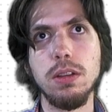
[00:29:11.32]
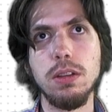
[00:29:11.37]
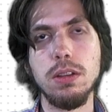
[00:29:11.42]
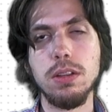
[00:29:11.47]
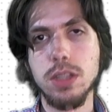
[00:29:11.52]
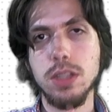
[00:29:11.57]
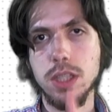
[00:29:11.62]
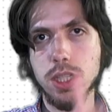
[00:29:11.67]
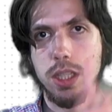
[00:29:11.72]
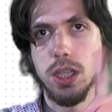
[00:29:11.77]

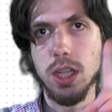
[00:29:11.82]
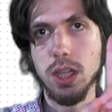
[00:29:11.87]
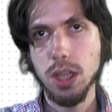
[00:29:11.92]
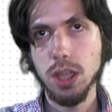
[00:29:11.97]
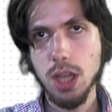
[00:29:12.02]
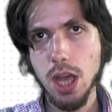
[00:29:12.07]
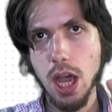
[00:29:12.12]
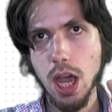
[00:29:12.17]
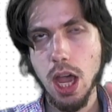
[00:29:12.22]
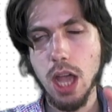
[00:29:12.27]

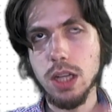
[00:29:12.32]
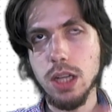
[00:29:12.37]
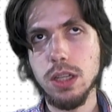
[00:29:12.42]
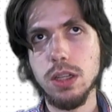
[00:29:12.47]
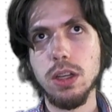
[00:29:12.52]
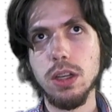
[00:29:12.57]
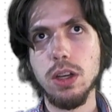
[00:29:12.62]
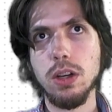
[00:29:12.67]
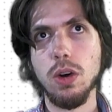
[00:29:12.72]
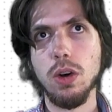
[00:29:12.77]

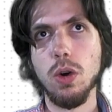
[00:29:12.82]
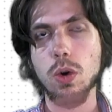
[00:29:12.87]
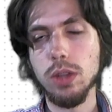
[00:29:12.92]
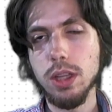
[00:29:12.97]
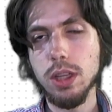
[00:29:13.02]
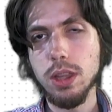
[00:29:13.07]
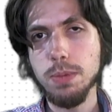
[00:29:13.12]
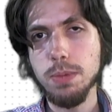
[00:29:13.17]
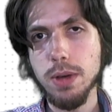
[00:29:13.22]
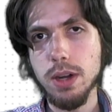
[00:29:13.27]
select
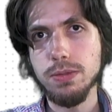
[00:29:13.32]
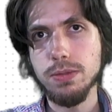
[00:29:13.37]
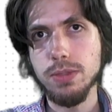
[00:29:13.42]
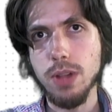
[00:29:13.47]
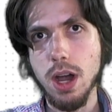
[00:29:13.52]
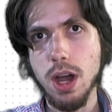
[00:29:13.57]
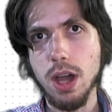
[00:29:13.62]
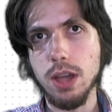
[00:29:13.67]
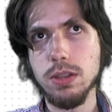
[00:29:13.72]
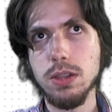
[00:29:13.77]
only the
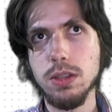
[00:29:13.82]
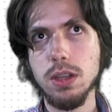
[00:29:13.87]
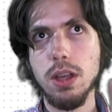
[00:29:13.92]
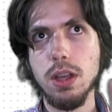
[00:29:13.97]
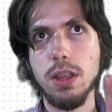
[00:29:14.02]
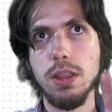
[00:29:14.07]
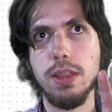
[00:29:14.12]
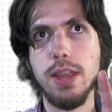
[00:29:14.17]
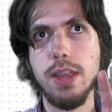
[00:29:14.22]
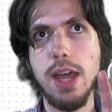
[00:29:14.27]
butterflies
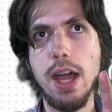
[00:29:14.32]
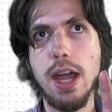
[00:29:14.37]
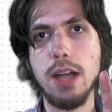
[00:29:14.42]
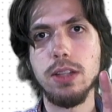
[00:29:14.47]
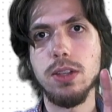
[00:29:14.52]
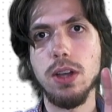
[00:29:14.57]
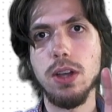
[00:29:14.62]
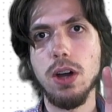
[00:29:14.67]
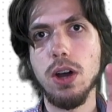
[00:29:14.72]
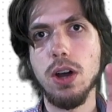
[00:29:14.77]

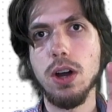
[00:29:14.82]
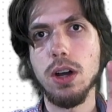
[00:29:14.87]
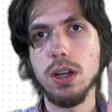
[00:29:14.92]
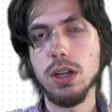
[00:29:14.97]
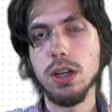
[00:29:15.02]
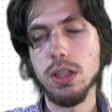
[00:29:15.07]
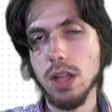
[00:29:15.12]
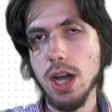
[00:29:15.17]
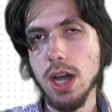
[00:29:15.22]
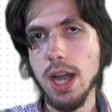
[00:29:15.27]
that are
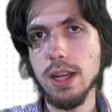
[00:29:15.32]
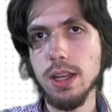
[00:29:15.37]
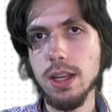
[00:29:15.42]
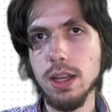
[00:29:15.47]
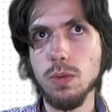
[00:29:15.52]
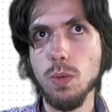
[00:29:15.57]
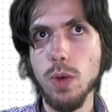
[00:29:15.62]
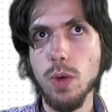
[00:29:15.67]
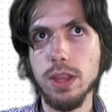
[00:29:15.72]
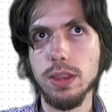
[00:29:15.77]

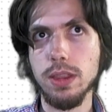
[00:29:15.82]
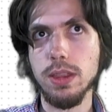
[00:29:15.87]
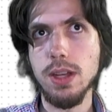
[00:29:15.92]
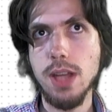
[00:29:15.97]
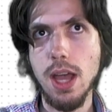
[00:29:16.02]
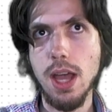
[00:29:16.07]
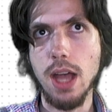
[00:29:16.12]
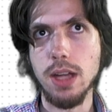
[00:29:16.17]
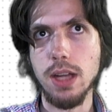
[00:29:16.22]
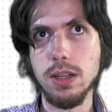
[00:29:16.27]
colliding with the
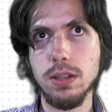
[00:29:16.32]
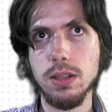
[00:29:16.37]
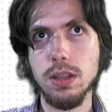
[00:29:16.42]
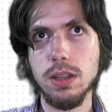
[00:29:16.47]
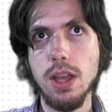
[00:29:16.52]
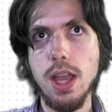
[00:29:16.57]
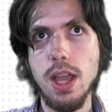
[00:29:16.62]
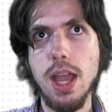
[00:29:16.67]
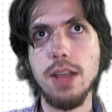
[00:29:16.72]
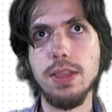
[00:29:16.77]
net.
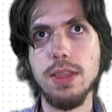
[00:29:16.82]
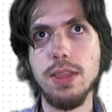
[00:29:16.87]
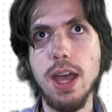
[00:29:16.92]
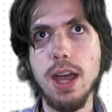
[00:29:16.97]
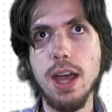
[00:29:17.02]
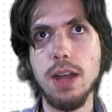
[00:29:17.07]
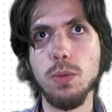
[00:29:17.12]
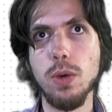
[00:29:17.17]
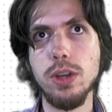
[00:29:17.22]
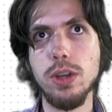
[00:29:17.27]
And
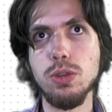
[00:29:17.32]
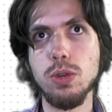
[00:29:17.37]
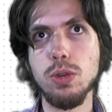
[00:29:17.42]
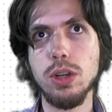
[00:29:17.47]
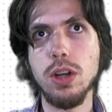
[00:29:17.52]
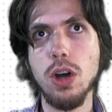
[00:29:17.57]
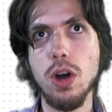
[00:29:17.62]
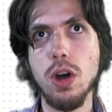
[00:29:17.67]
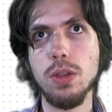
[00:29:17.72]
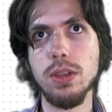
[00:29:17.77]
then when you
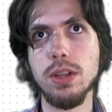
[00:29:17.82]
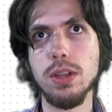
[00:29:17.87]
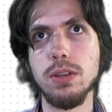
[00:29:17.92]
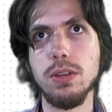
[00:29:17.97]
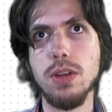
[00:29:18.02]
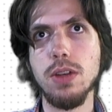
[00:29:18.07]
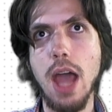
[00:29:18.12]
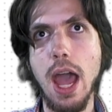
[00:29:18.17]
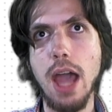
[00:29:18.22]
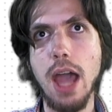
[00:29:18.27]
call the
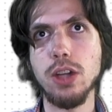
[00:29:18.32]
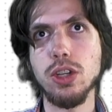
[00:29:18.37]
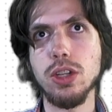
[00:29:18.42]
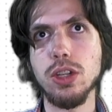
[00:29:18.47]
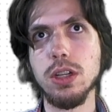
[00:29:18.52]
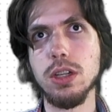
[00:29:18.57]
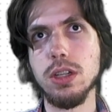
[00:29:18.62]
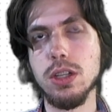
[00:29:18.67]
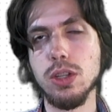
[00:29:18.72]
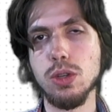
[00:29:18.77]

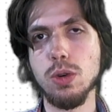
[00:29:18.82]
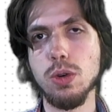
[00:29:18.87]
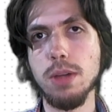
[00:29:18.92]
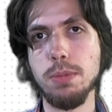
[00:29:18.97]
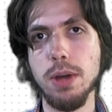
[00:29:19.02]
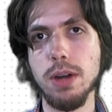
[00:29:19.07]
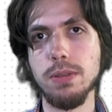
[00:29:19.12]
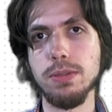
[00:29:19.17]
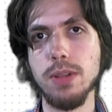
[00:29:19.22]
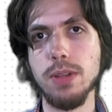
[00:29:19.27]
action destroy
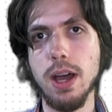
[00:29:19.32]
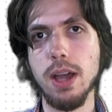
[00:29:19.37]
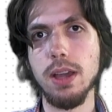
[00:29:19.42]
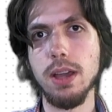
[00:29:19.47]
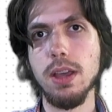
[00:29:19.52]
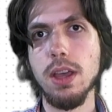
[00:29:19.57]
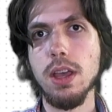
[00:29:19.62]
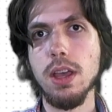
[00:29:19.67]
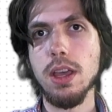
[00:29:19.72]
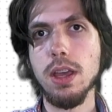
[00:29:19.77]
butterfly,
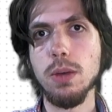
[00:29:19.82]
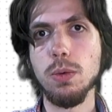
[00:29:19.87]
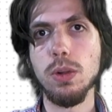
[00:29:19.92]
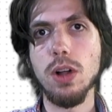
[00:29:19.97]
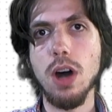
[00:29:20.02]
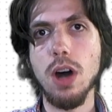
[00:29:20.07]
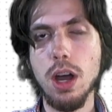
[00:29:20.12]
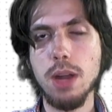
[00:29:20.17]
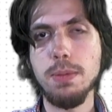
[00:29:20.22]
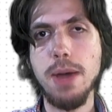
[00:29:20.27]
it will
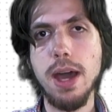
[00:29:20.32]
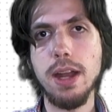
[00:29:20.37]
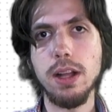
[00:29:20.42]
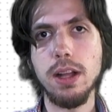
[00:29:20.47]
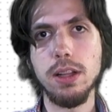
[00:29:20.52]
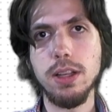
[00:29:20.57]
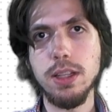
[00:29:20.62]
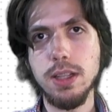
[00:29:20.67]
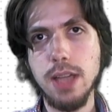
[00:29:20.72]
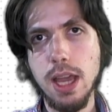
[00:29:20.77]

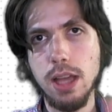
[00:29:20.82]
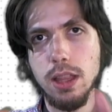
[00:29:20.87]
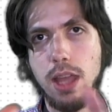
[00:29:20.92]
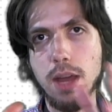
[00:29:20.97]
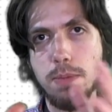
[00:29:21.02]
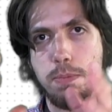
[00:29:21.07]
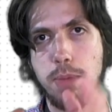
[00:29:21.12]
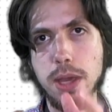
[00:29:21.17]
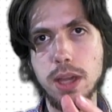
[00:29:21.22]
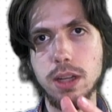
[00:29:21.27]
automatically take
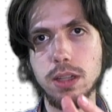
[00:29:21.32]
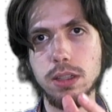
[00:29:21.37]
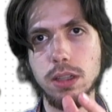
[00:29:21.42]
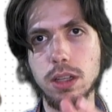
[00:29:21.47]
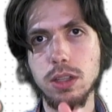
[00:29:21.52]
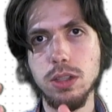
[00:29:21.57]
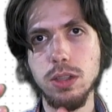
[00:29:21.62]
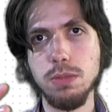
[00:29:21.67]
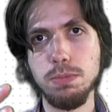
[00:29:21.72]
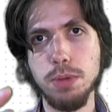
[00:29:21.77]
that picked
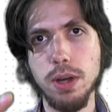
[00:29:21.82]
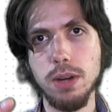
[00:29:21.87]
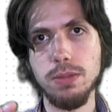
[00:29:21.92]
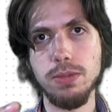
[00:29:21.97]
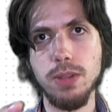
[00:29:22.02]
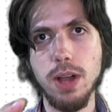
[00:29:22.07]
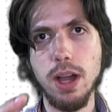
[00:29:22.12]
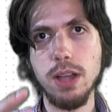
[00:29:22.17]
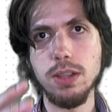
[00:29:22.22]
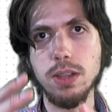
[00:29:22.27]
list of
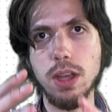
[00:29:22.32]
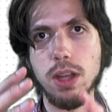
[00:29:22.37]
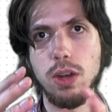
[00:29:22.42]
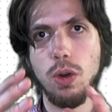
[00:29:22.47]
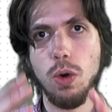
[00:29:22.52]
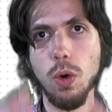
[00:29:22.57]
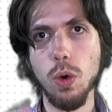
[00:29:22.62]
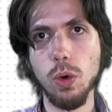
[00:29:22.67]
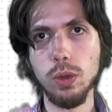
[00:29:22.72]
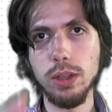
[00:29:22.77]
butterflies and
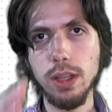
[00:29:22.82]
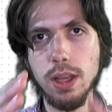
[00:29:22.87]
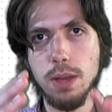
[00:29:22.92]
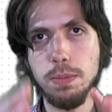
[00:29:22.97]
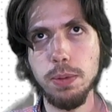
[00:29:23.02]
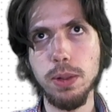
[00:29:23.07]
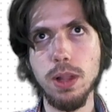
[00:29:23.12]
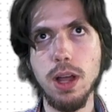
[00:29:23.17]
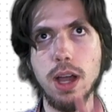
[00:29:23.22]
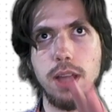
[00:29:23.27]
only
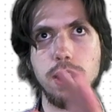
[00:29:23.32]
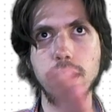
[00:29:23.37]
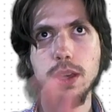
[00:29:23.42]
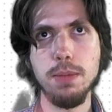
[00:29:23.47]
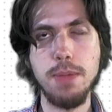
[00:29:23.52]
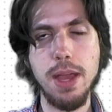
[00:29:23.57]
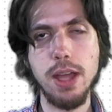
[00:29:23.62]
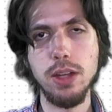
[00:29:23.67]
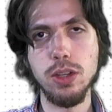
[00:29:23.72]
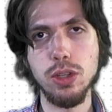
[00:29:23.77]
apply the
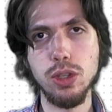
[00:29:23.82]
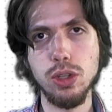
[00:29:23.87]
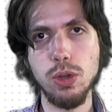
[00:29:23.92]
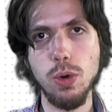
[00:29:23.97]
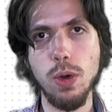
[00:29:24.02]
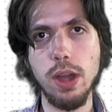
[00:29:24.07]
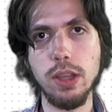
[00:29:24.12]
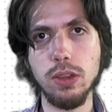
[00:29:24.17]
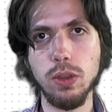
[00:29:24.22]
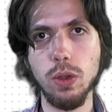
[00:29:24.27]
command
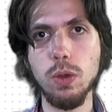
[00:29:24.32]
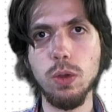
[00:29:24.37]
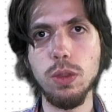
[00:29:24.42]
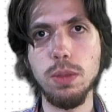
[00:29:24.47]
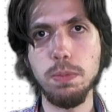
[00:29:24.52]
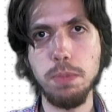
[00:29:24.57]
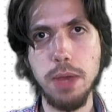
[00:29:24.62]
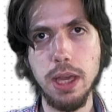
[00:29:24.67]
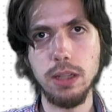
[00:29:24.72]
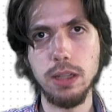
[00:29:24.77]
destroy to
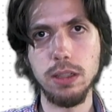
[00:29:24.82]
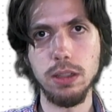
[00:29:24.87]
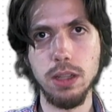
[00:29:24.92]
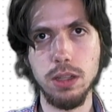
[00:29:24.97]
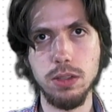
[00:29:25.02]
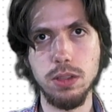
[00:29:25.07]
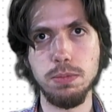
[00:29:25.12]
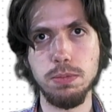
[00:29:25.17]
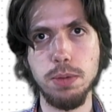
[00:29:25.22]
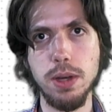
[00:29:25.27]
the picked
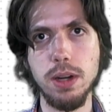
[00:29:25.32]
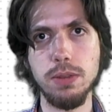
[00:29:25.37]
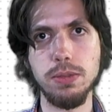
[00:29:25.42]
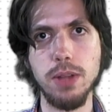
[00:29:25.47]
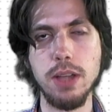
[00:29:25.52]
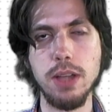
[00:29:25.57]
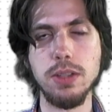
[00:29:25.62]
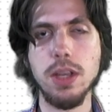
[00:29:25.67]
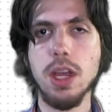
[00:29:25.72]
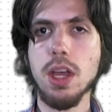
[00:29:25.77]
list of
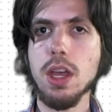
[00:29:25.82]
butterflies.